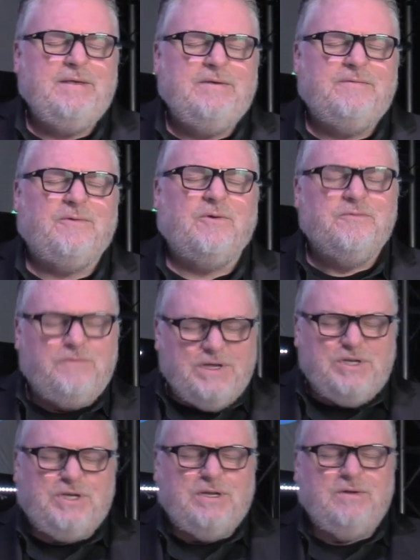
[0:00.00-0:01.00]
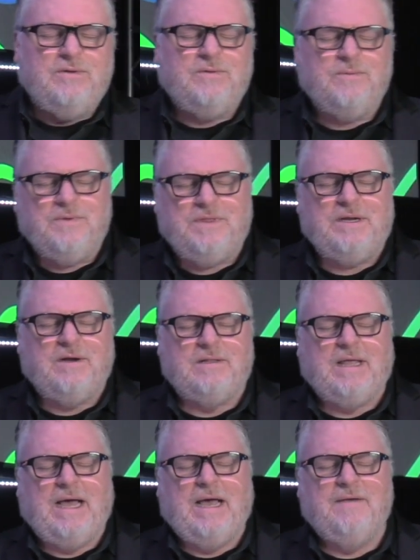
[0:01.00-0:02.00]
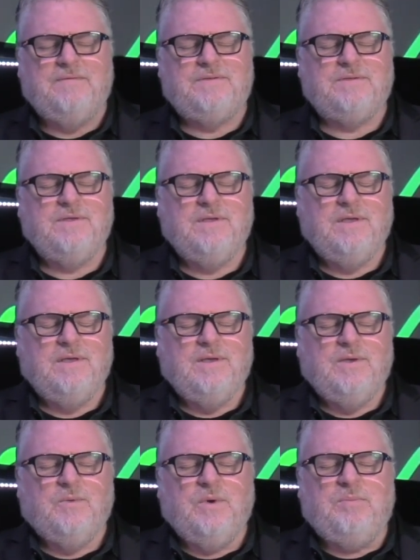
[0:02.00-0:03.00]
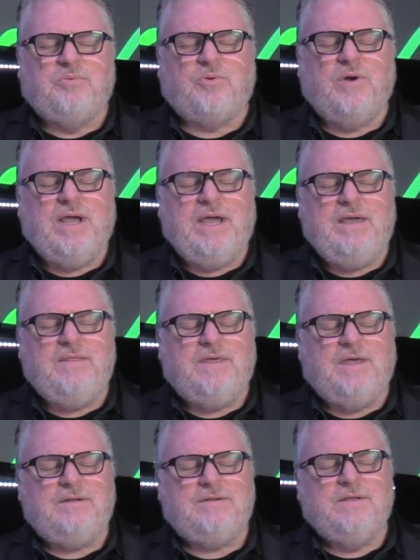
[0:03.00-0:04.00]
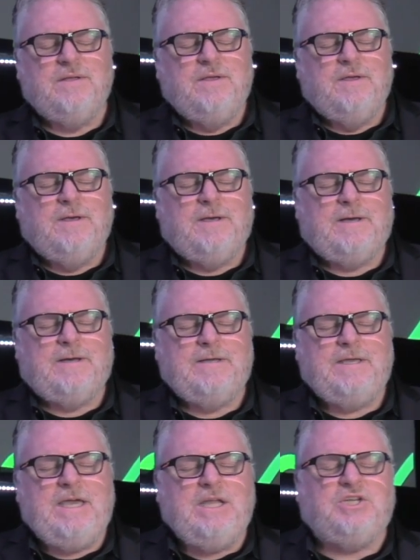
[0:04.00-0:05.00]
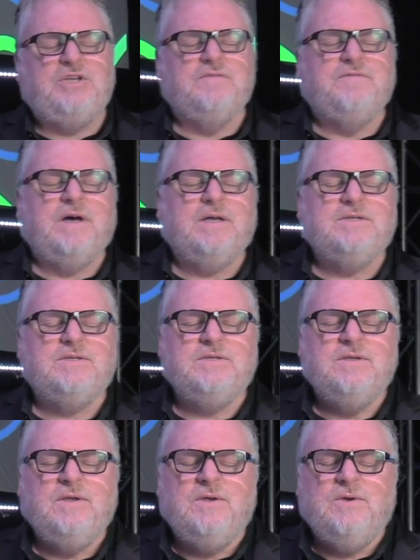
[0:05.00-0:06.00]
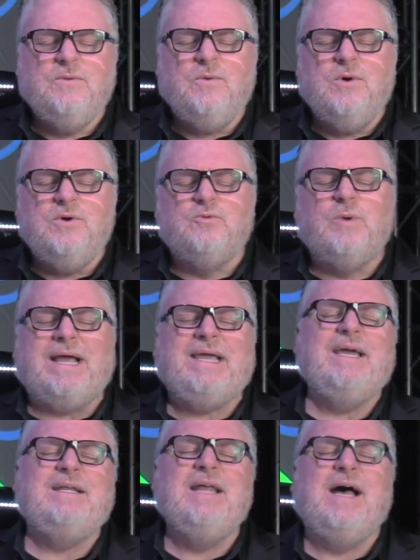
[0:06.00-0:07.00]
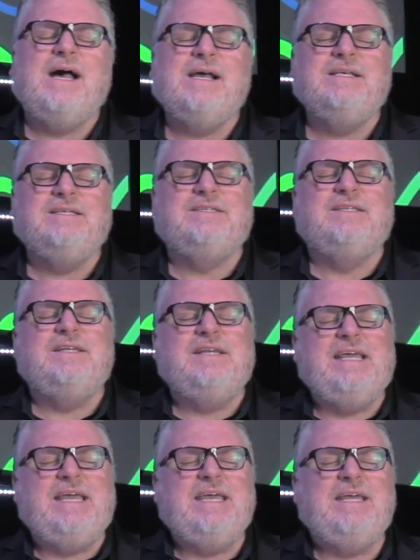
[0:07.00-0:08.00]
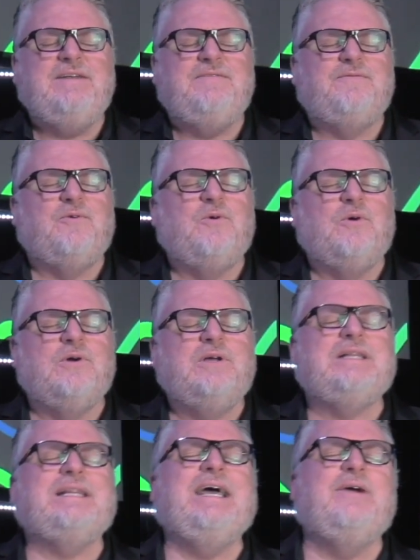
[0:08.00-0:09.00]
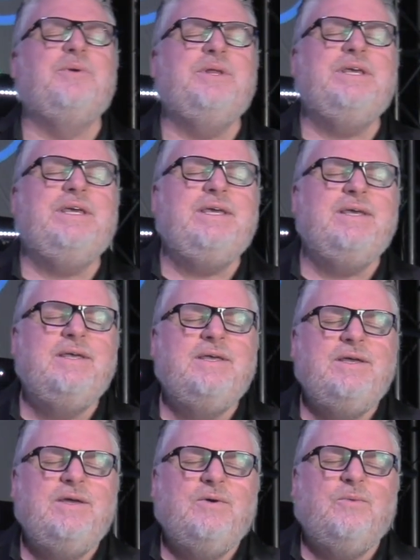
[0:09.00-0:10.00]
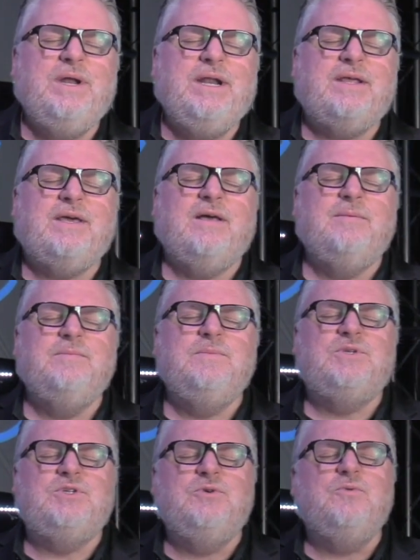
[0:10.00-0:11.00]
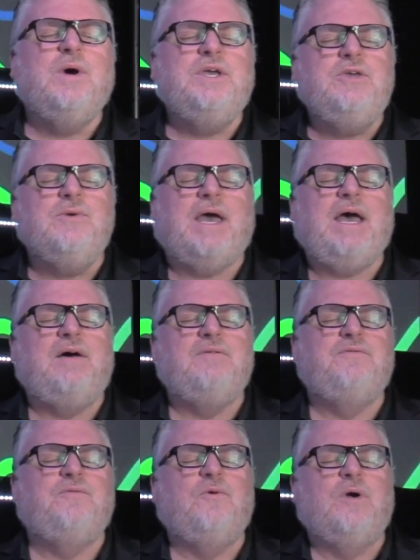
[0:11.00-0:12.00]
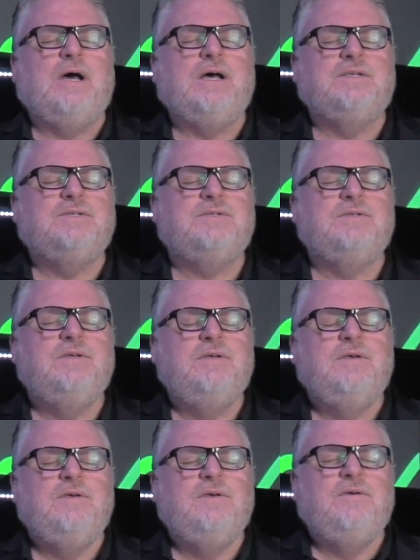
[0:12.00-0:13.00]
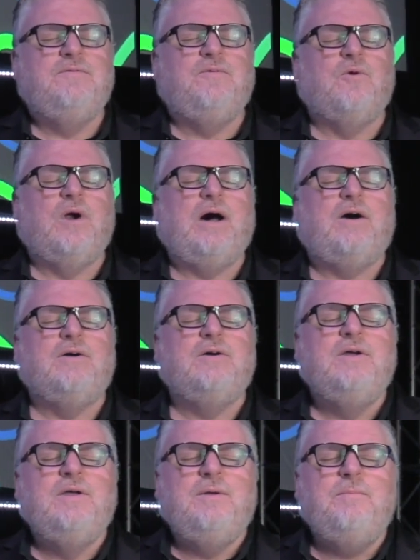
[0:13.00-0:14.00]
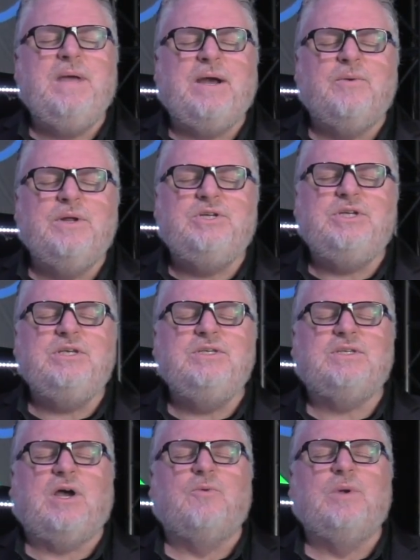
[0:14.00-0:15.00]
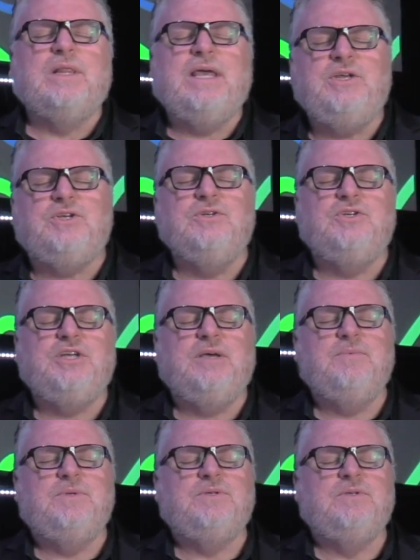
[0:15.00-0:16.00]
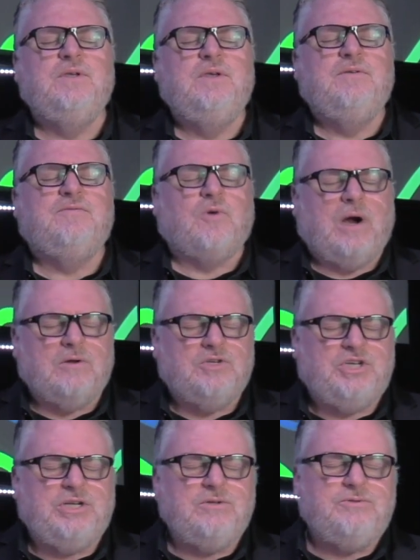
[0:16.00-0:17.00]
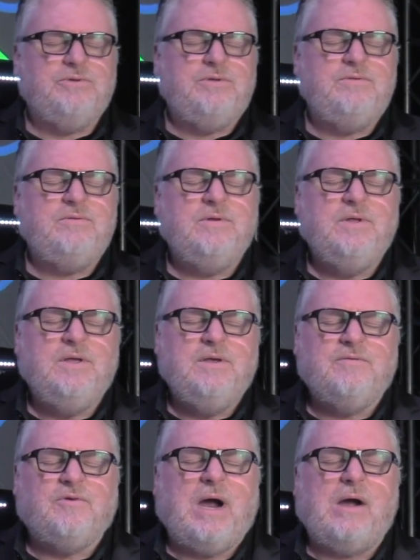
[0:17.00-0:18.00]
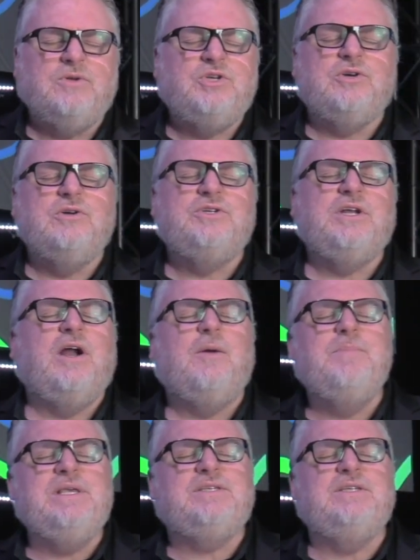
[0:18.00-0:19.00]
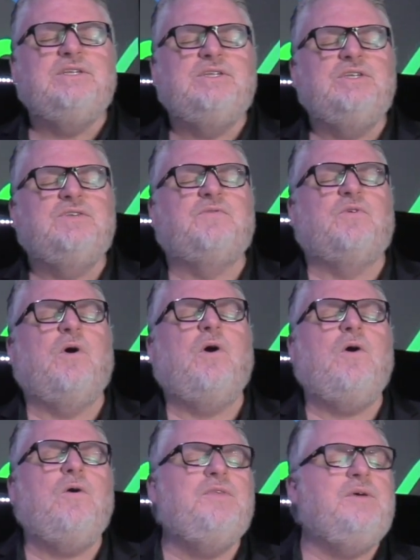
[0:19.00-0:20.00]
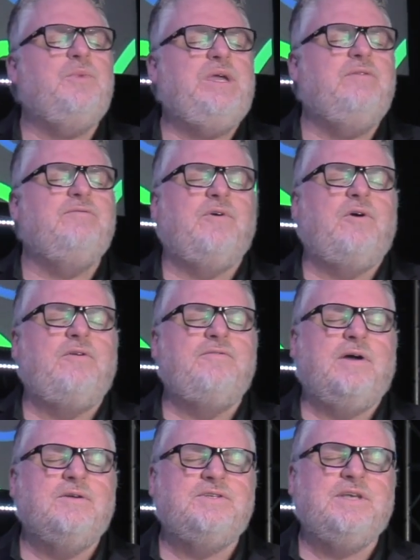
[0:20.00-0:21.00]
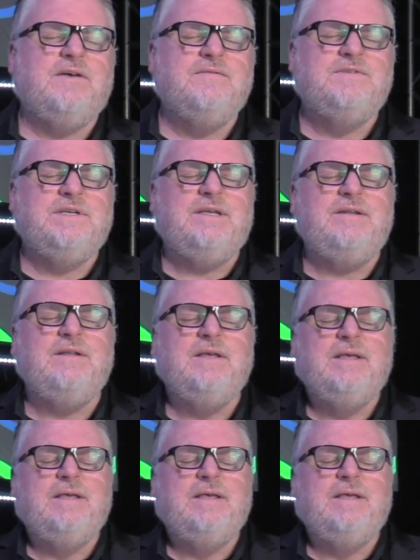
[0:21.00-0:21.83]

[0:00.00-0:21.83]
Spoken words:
for vision within our lives. We pray that each of us would recognize the need for clarity when it comes to what You have for us, for our marriages, our relationships, for our children, for our church and our businesses, for all that we involve ourselves in.